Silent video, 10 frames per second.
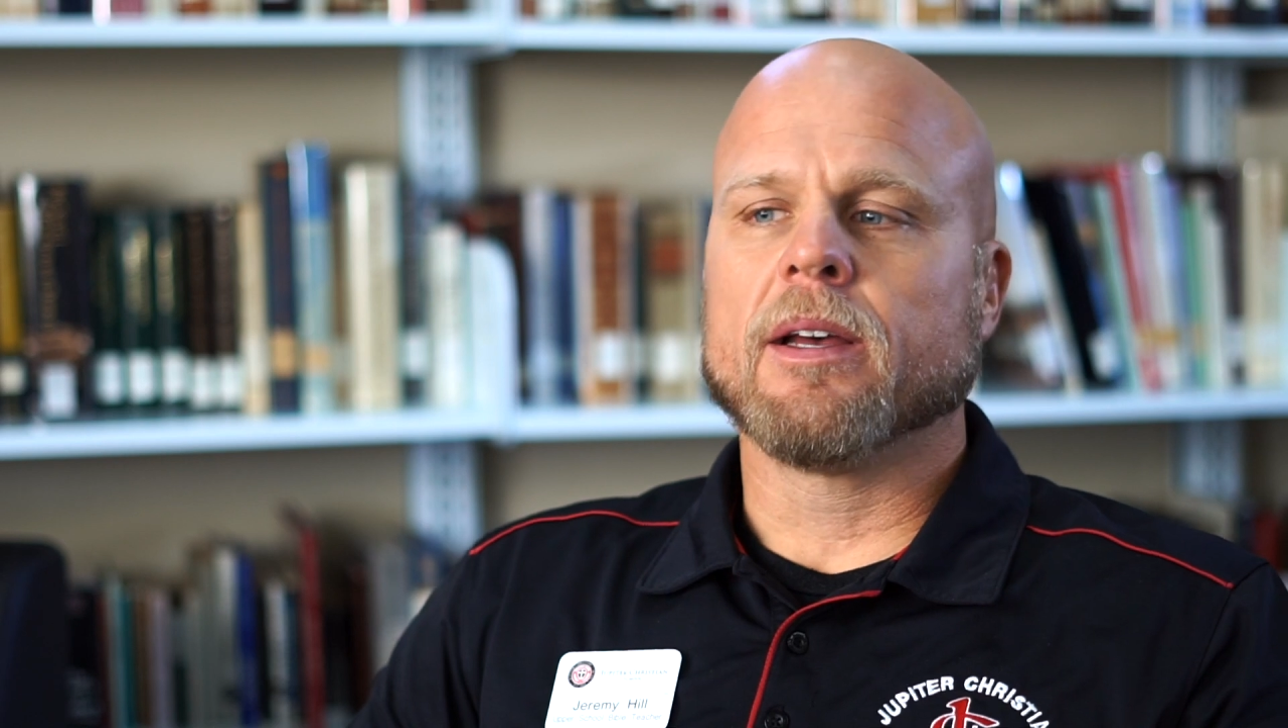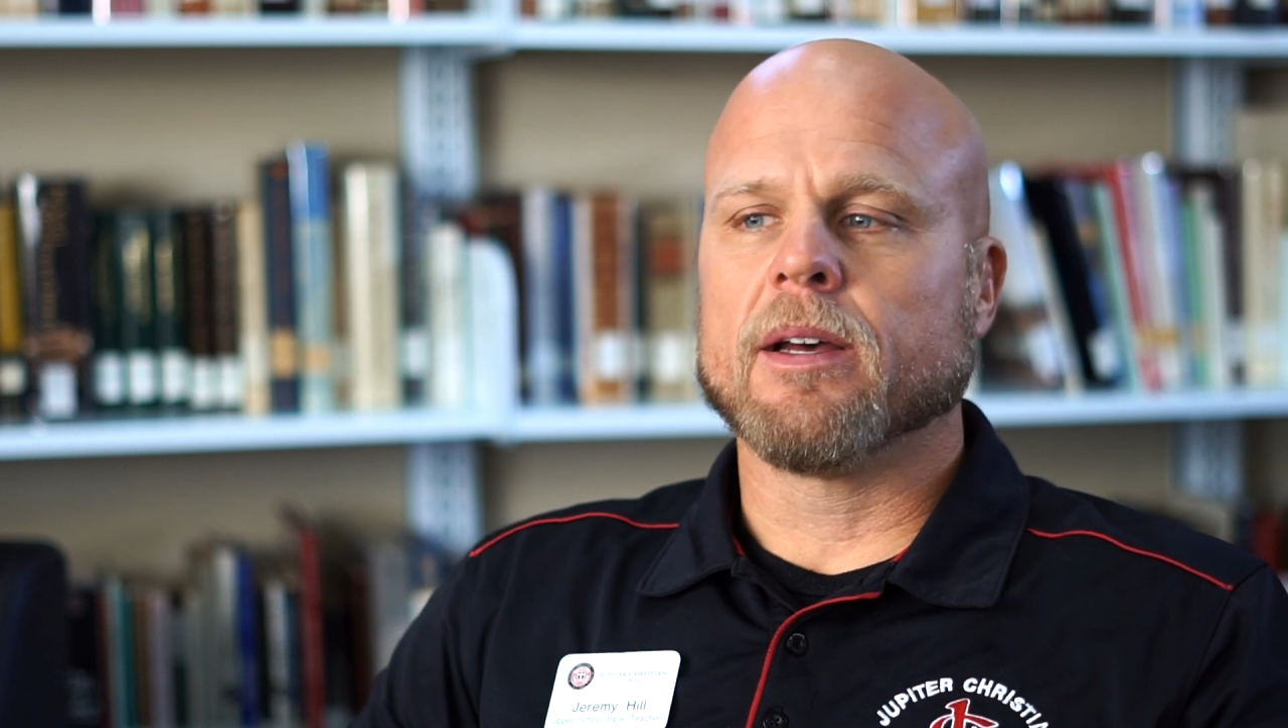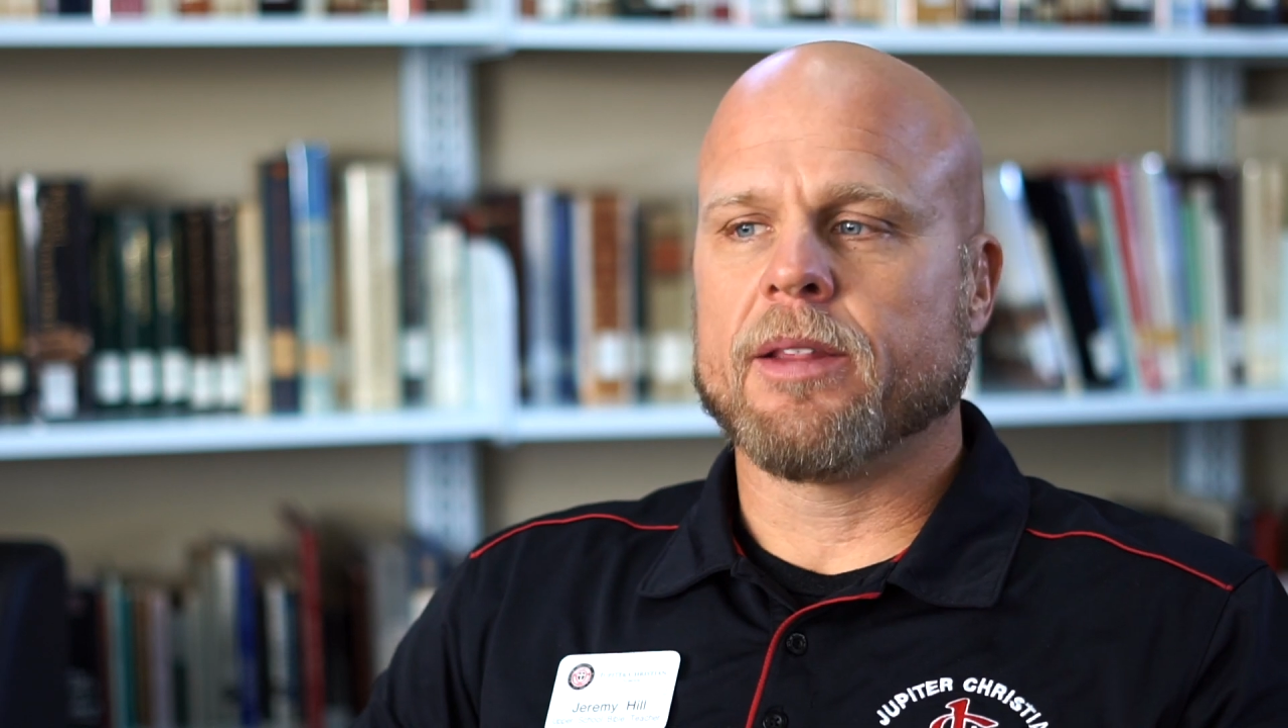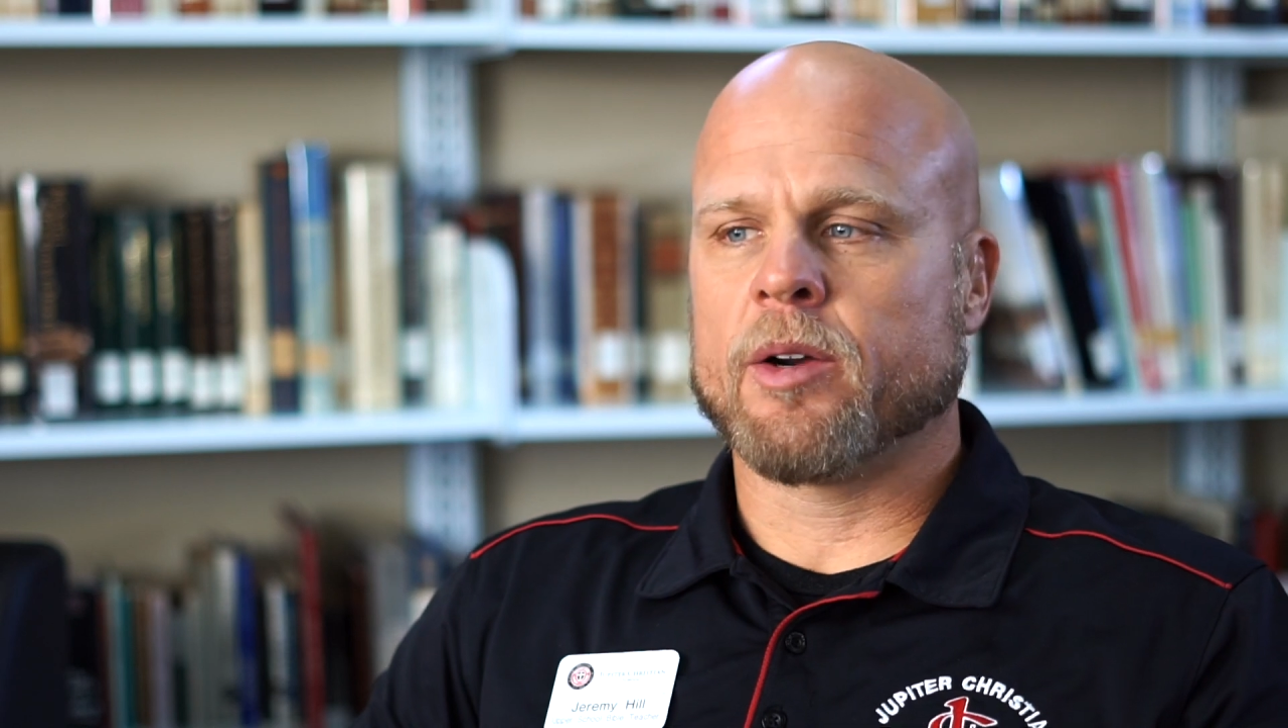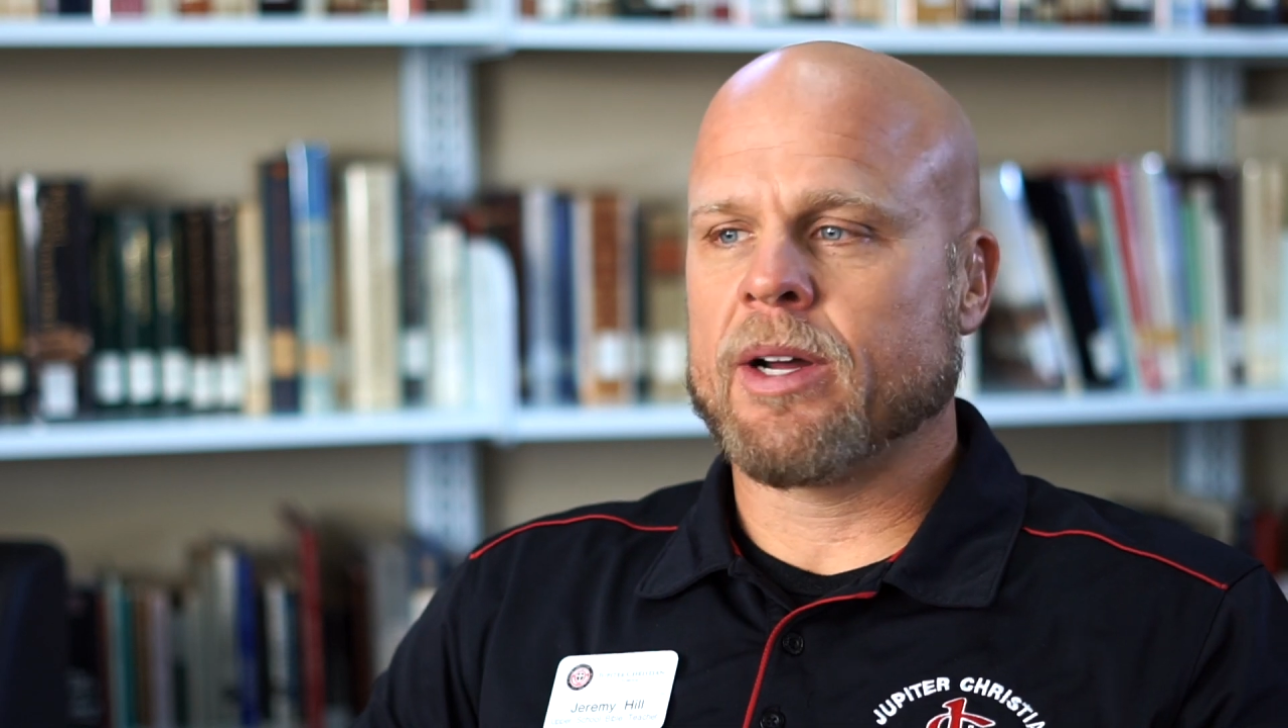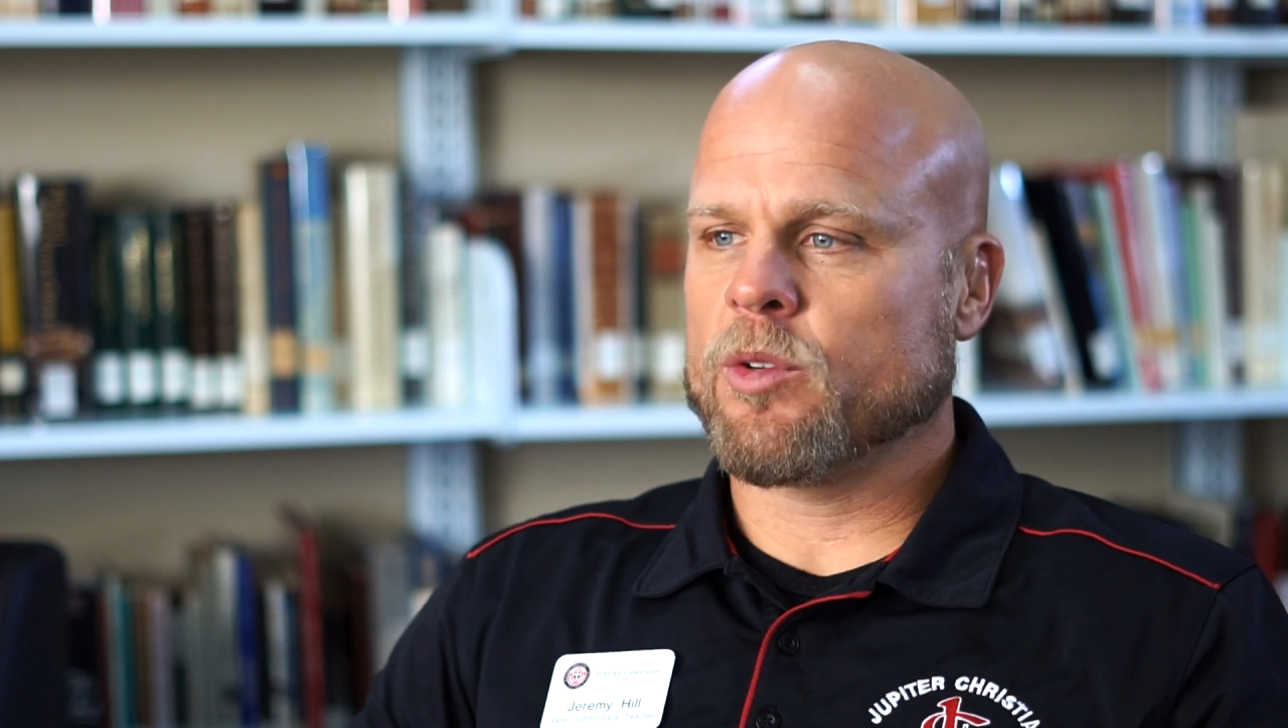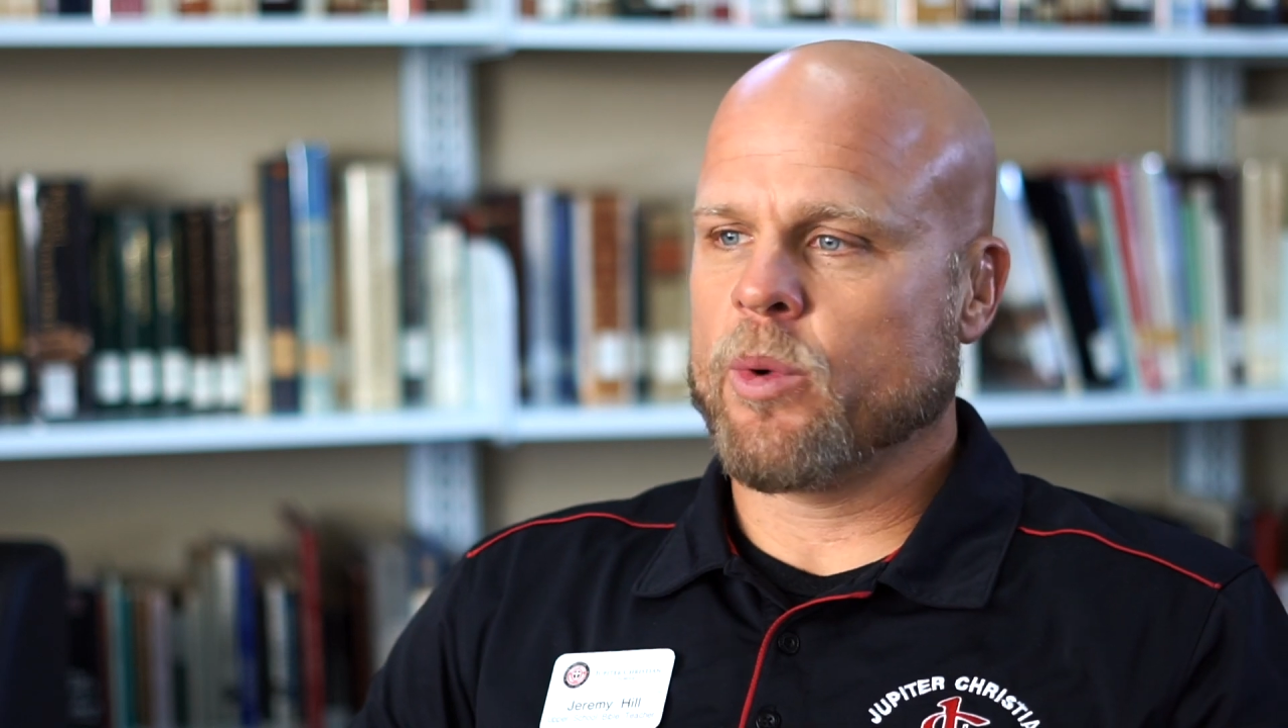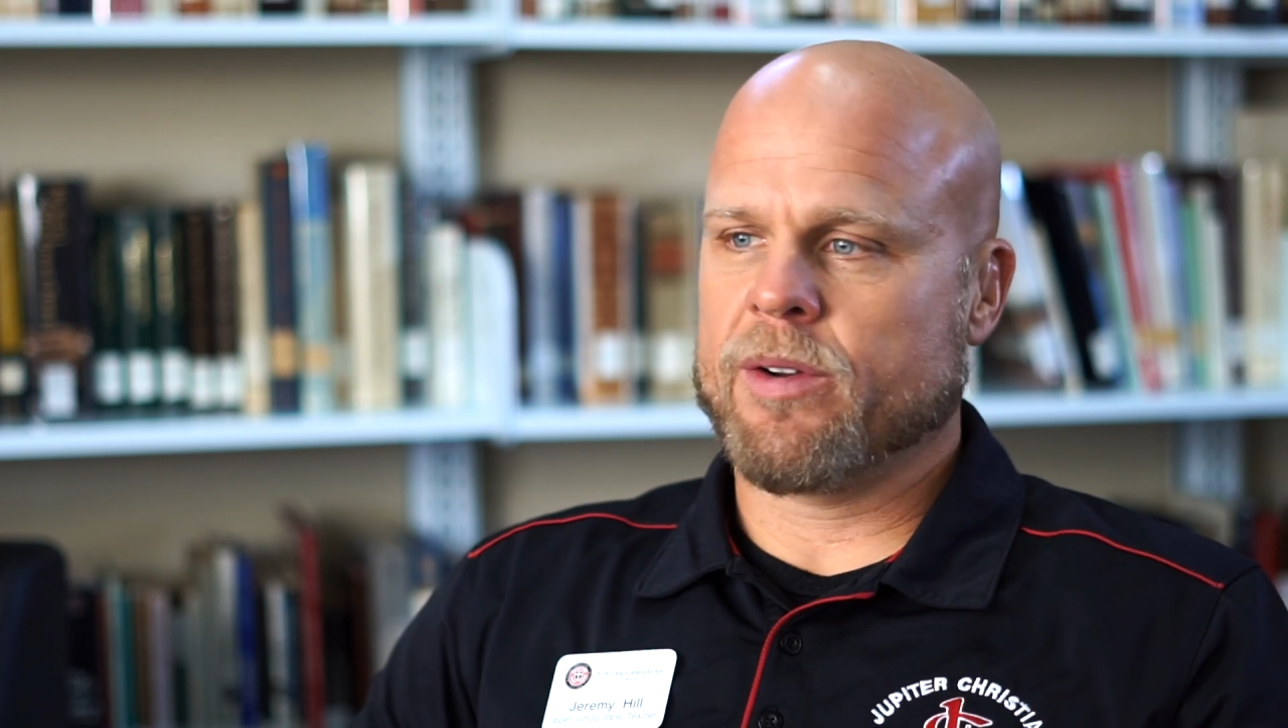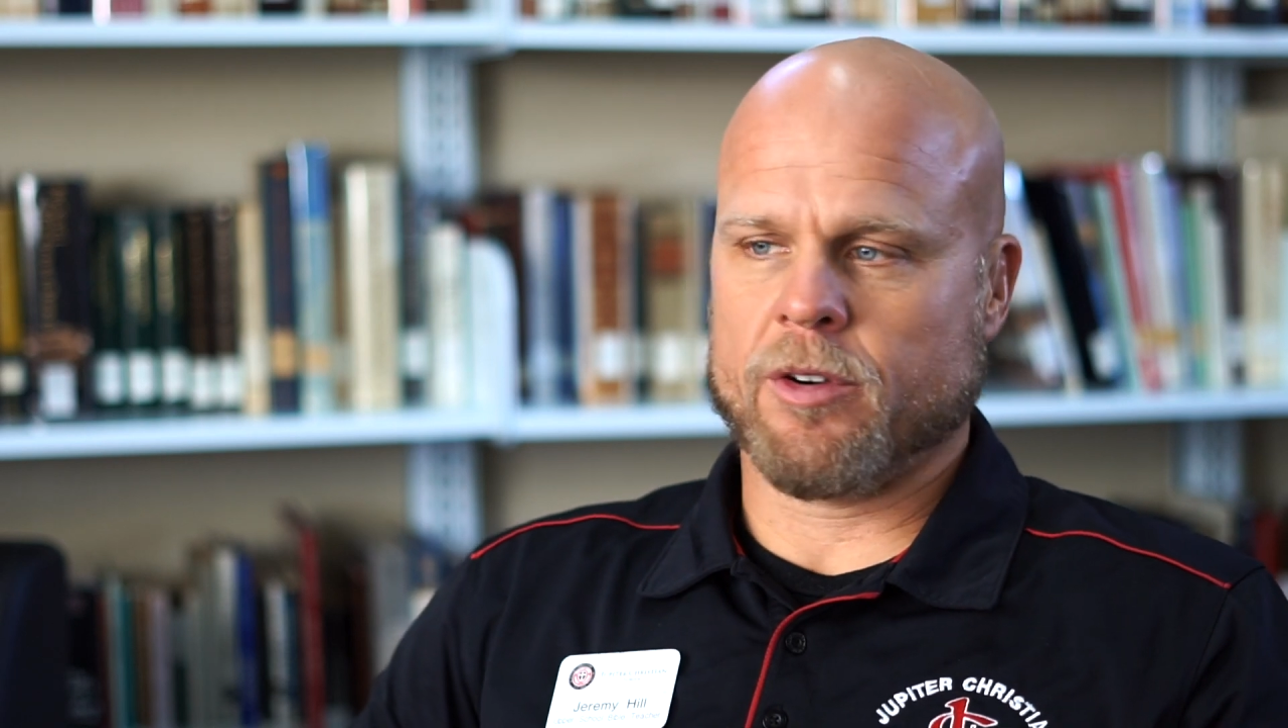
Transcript: they don't have to wait